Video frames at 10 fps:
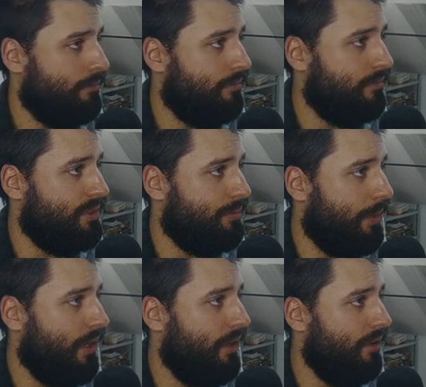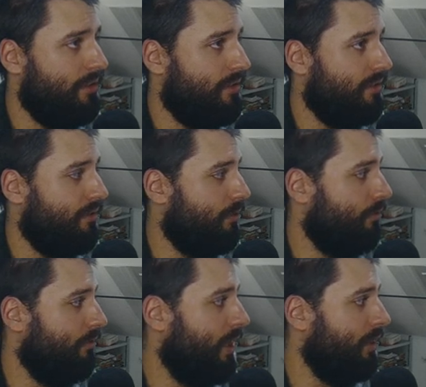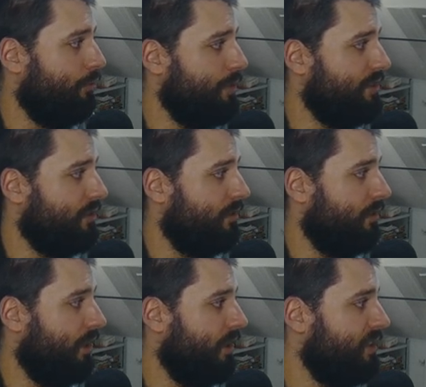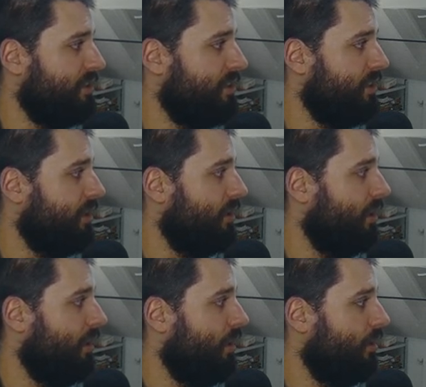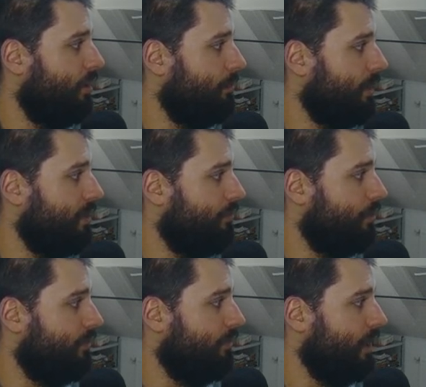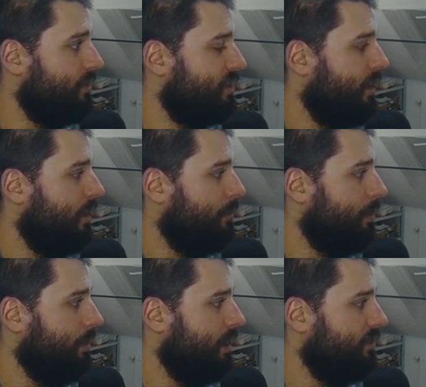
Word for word: space so file recent, and I see here all my different files. Maybe let's